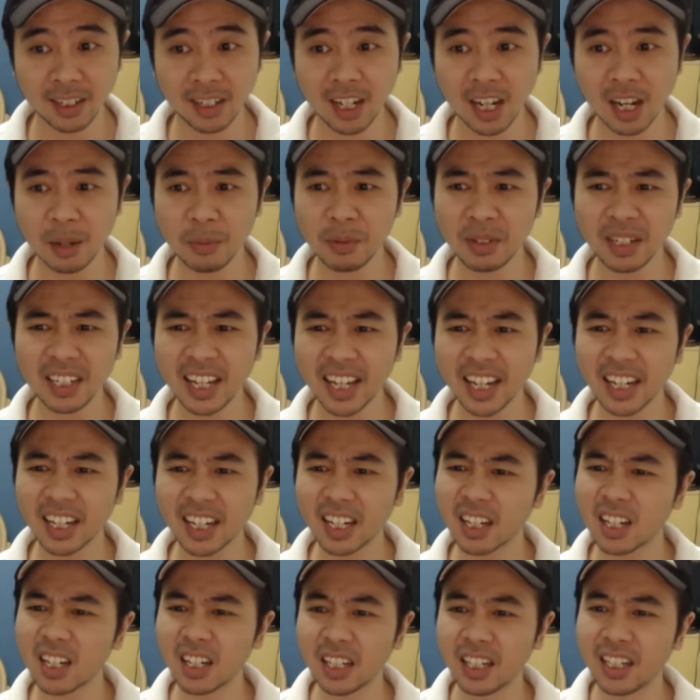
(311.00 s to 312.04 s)
I mean,
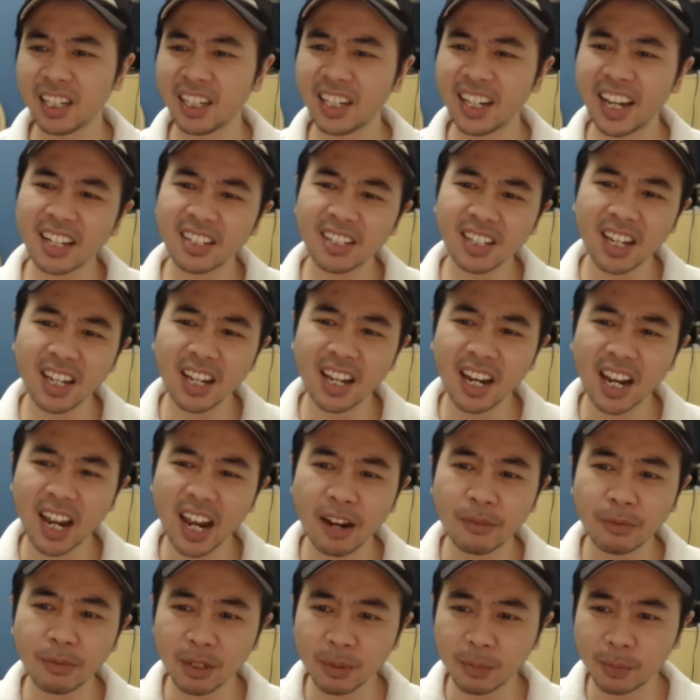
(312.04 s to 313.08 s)
like, he has
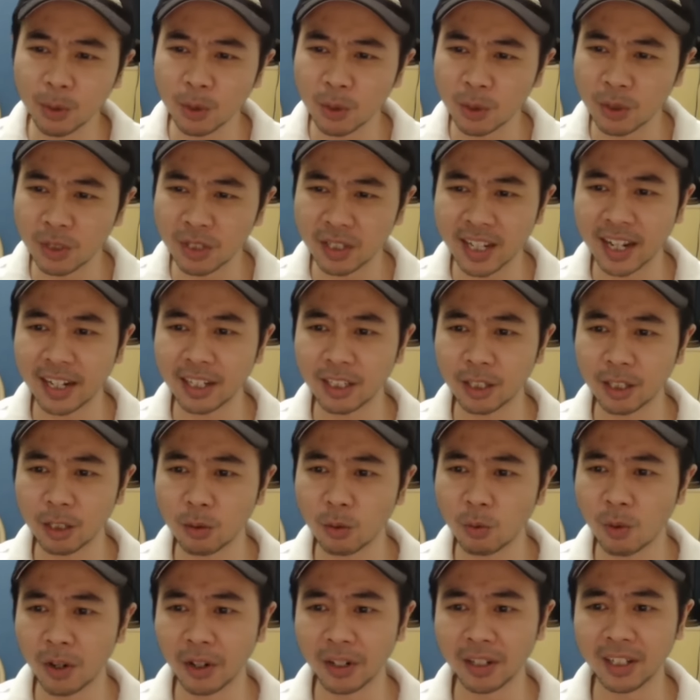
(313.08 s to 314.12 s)
every boost that you
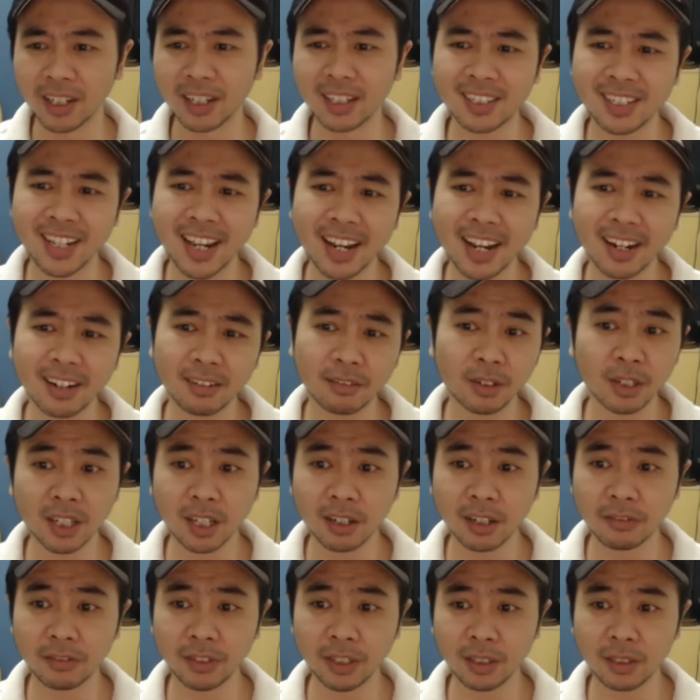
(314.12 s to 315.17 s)
want. Attack,
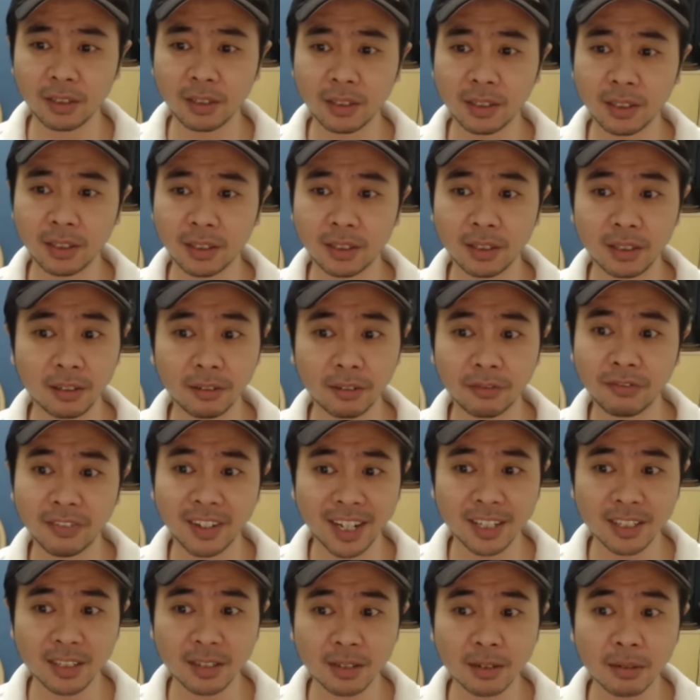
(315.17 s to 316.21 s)
recovery,
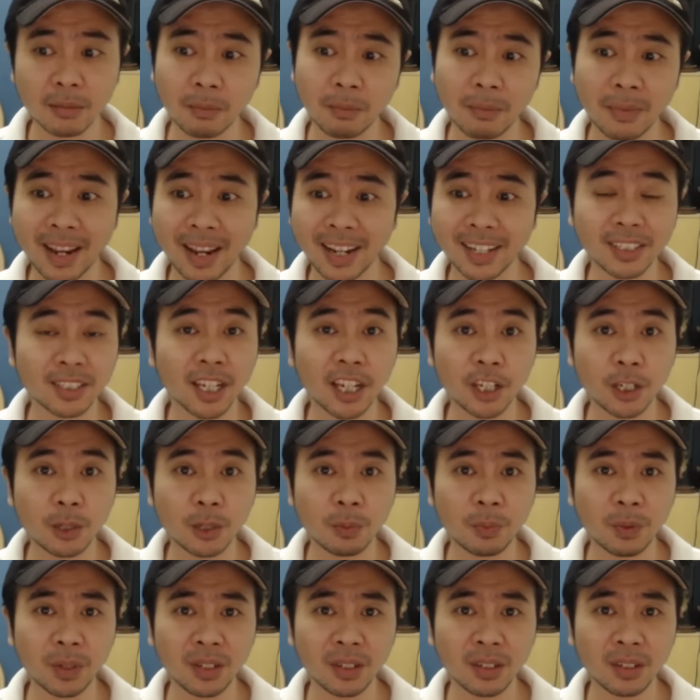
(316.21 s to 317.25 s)
defense, max
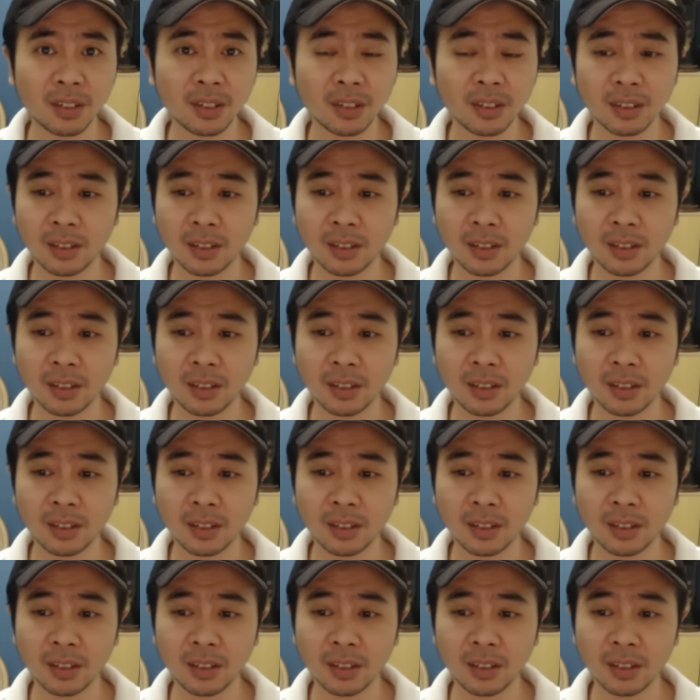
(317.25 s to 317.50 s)
HP,